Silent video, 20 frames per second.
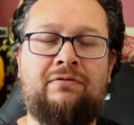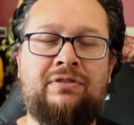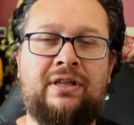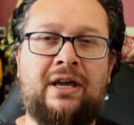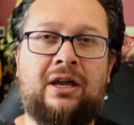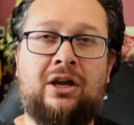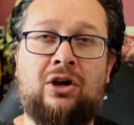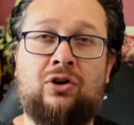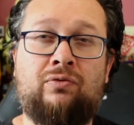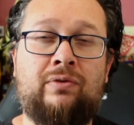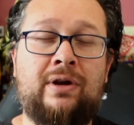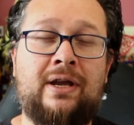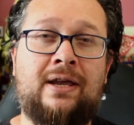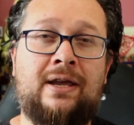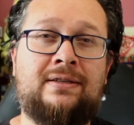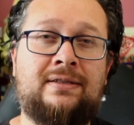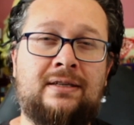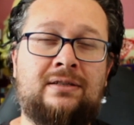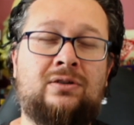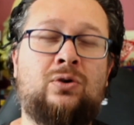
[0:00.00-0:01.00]
their
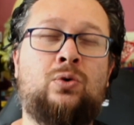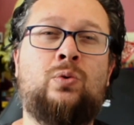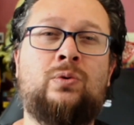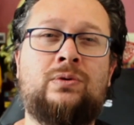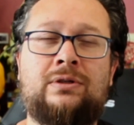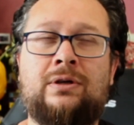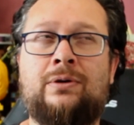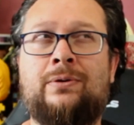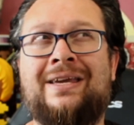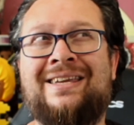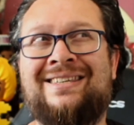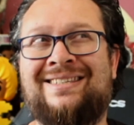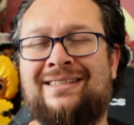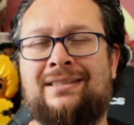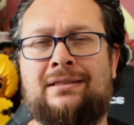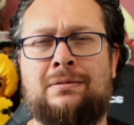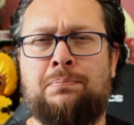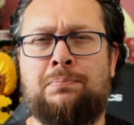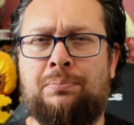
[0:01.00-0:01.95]
careers. This also isn't